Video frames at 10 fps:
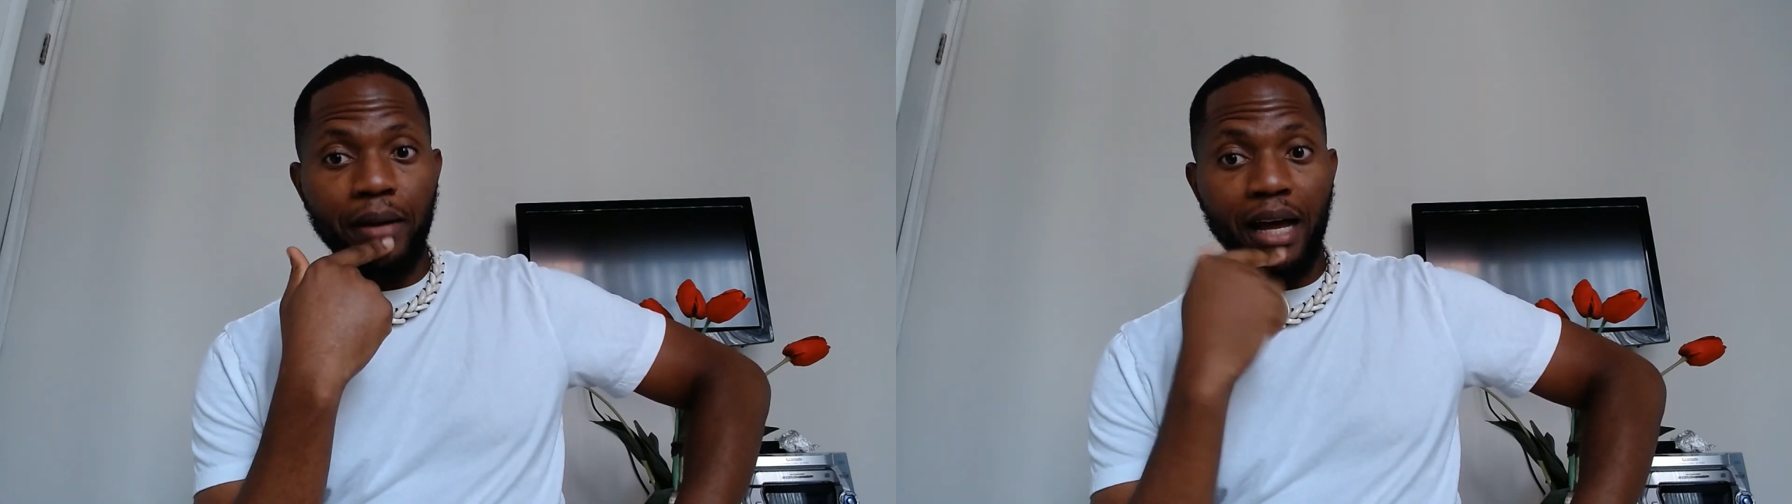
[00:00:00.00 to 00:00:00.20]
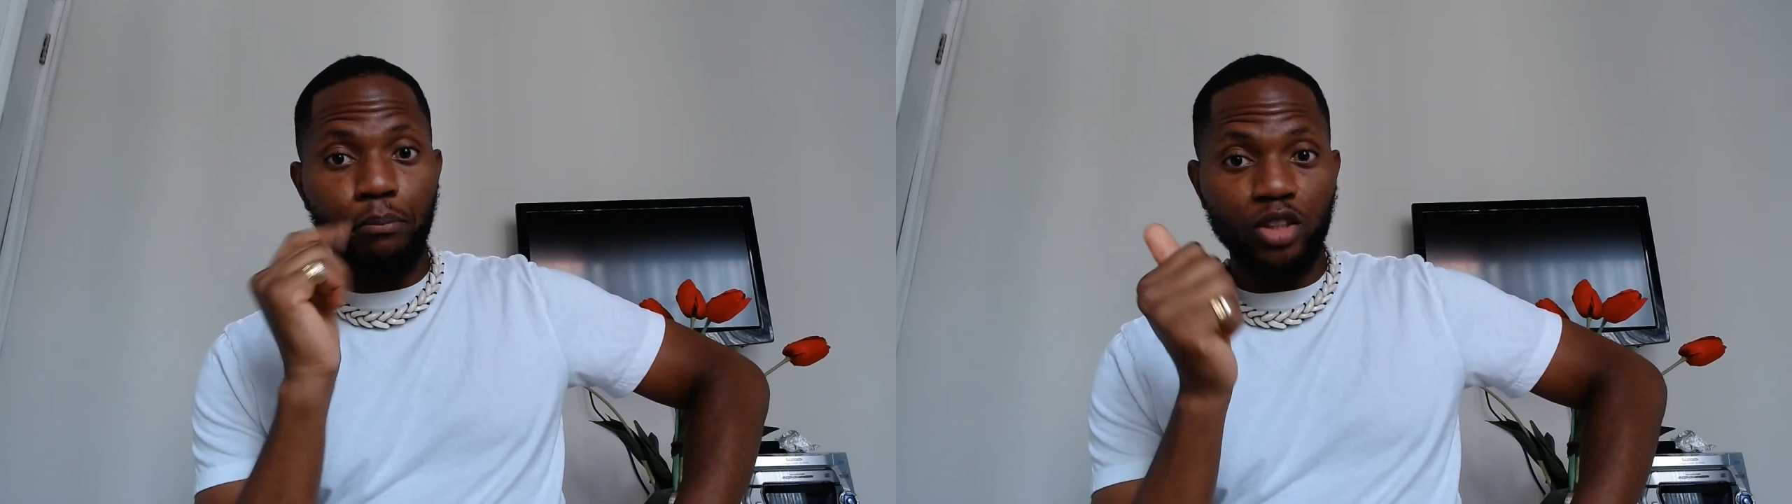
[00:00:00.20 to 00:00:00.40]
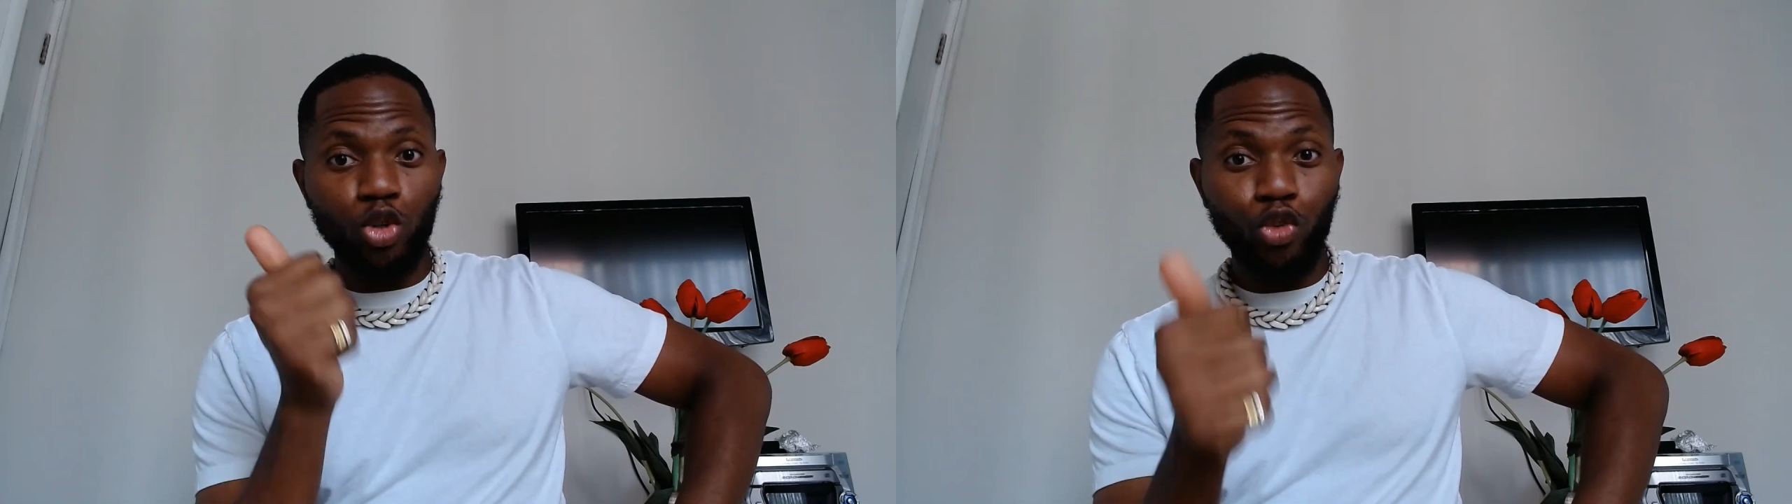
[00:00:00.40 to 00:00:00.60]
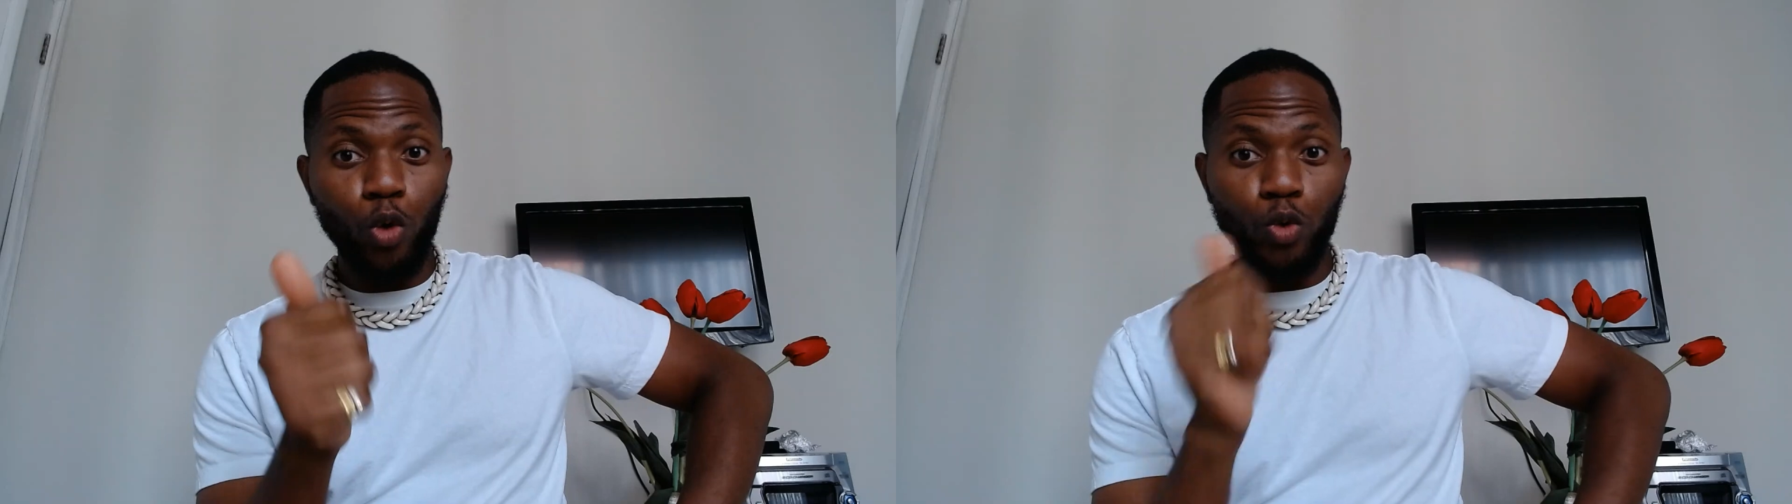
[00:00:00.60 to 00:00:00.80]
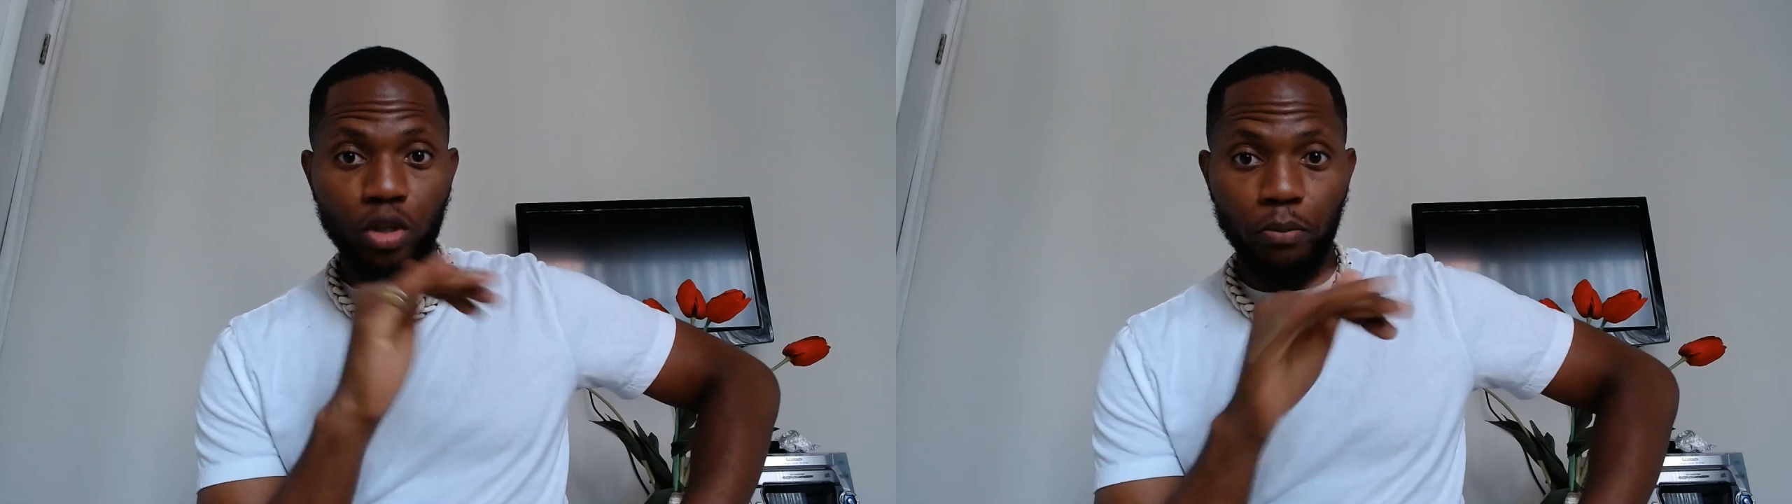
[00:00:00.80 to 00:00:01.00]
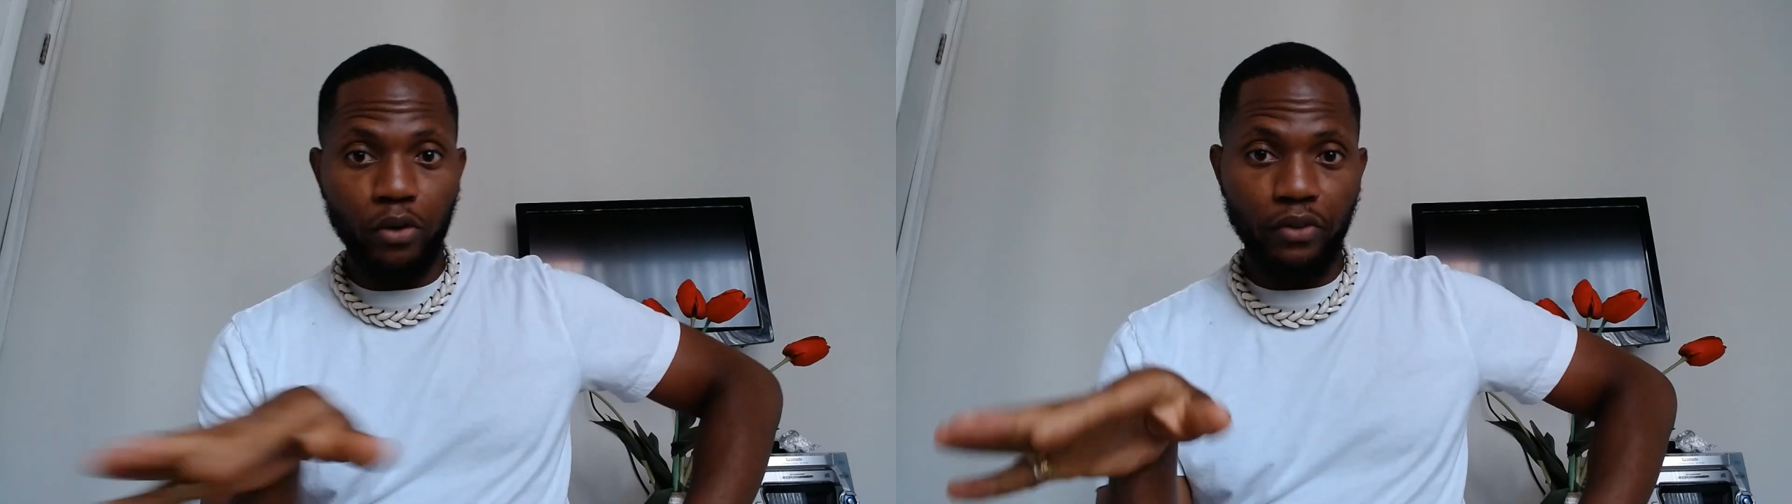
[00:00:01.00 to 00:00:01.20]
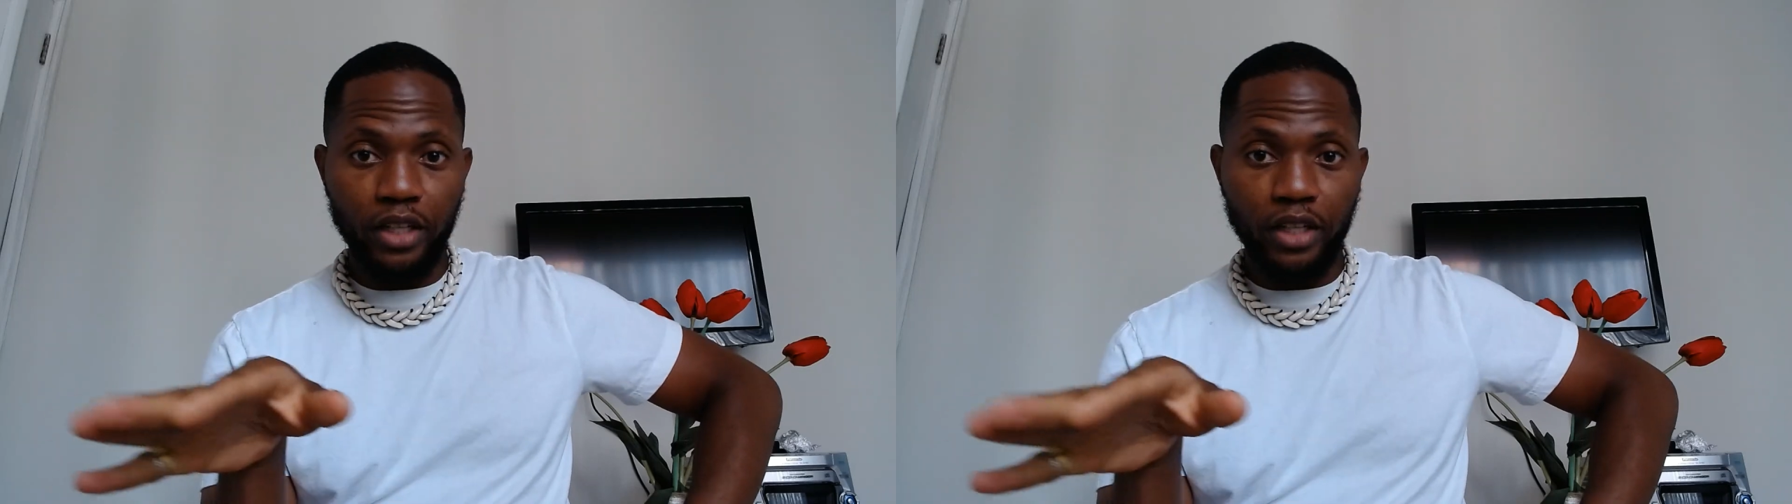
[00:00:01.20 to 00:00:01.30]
but the roads are perfect.